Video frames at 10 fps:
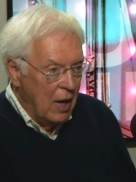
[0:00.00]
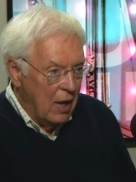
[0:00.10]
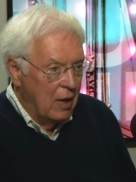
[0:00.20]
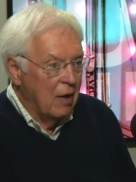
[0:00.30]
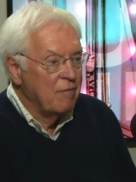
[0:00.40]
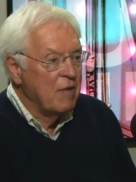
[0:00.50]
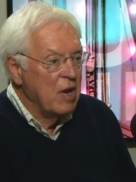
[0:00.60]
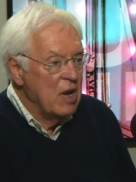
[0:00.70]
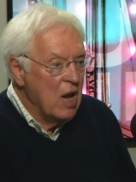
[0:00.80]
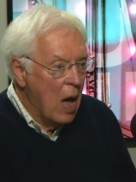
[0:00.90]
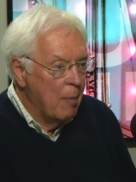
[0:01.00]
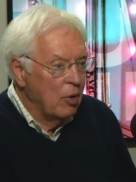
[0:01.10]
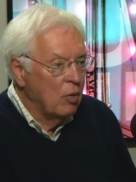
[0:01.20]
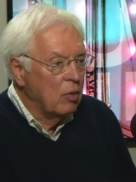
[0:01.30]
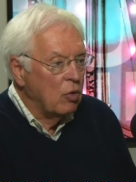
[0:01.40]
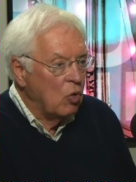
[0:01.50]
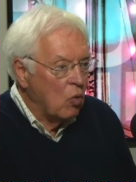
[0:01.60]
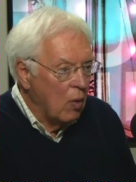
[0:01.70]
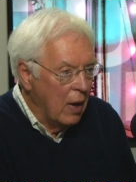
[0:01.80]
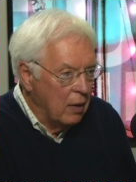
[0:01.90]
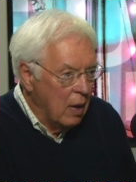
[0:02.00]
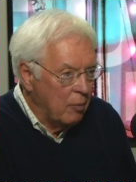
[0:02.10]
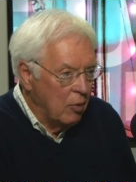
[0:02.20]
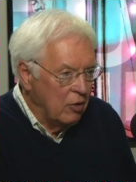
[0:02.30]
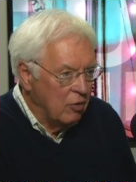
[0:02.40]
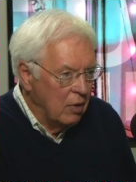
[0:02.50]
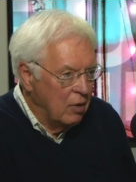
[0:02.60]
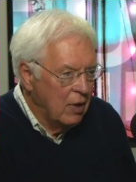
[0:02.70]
had a phenomenal ground operation.